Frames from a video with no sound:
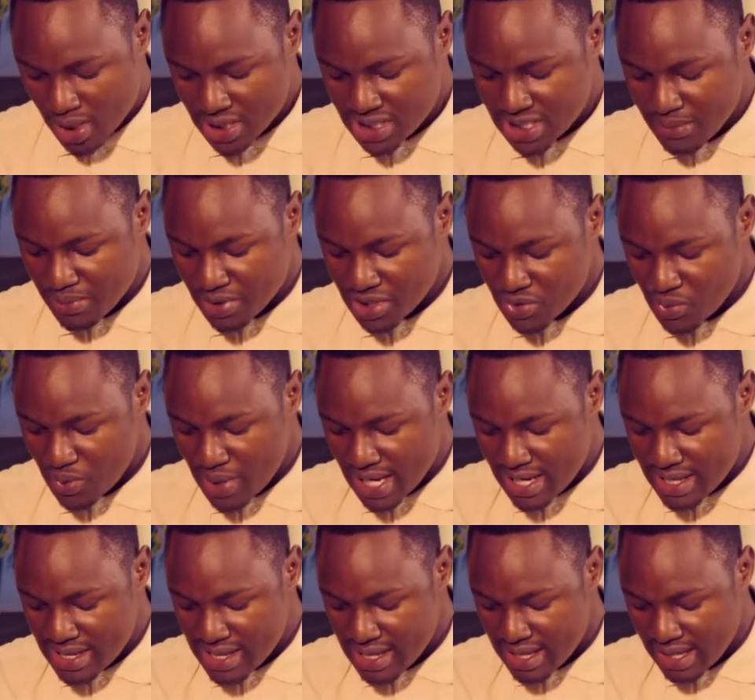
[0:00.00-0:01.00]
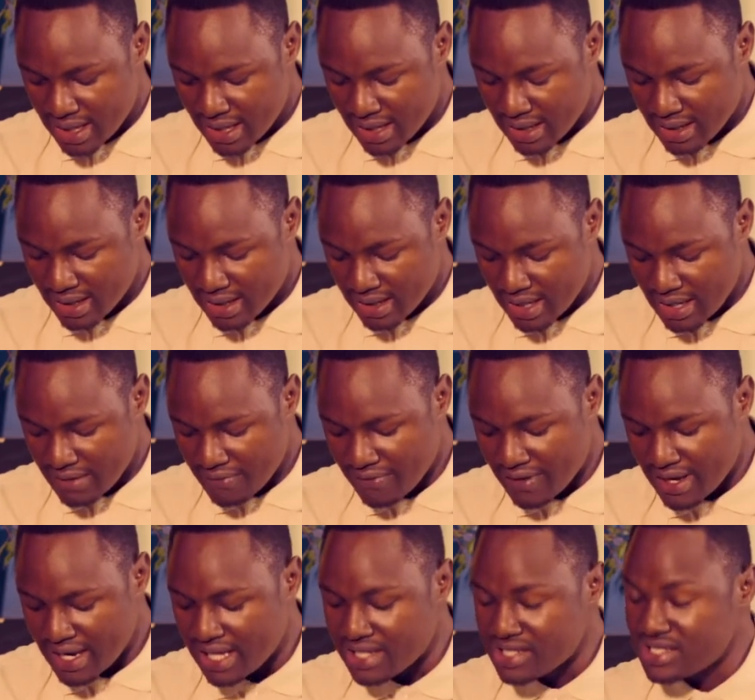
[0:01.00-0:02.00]
What's the most weird thing a
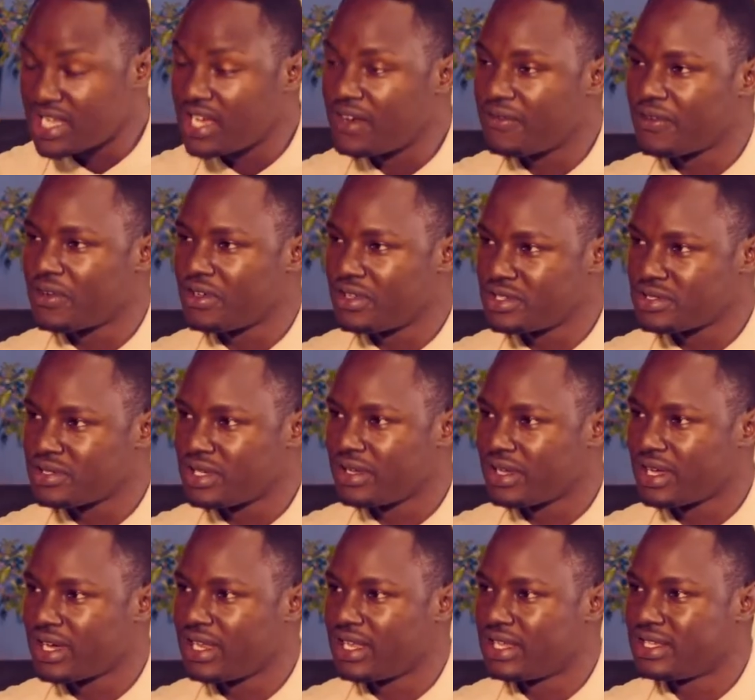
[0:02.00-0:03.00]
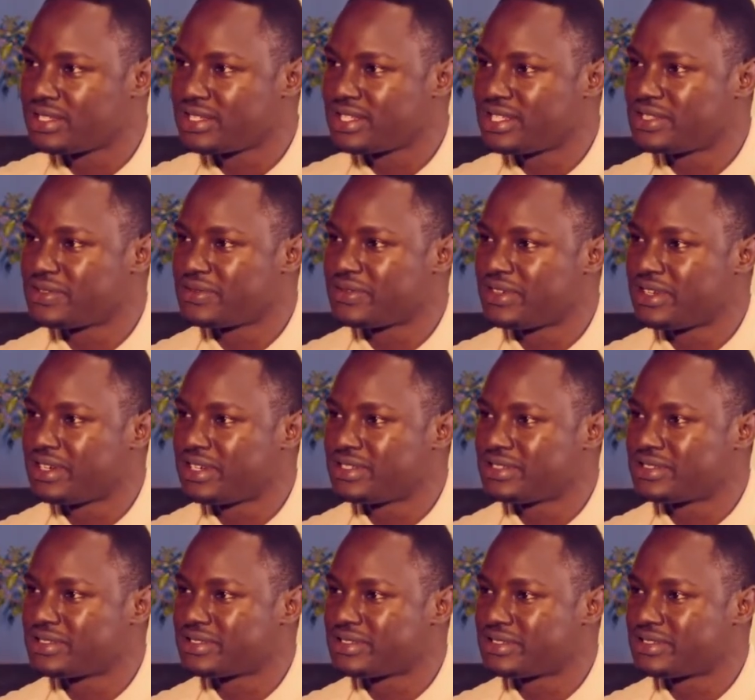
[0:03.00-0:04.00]
fan has done for you? This one you can answer
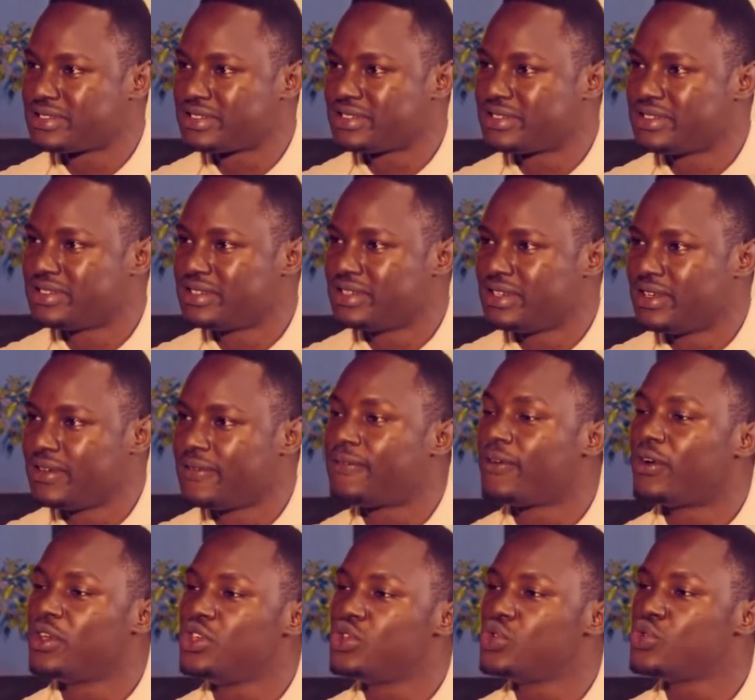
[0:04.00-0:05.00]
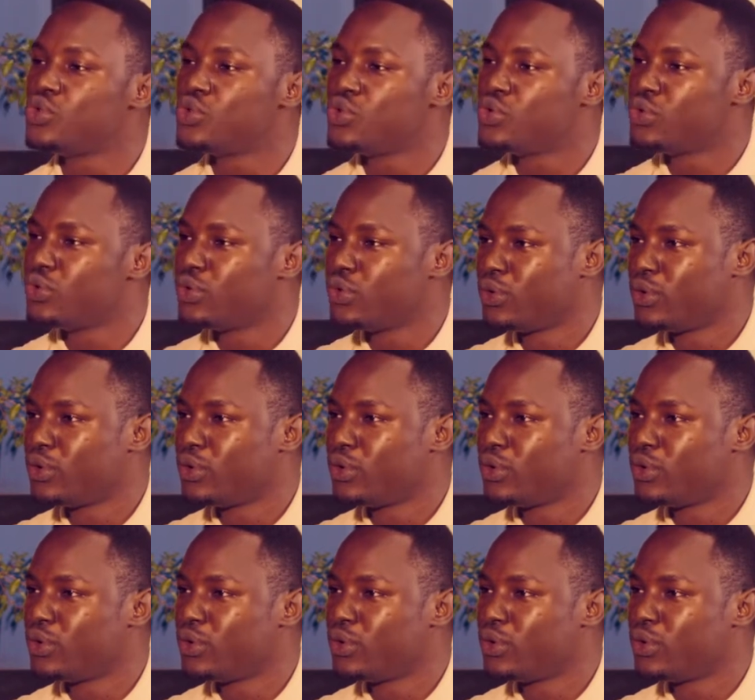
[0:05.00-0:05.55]
as weird. For you.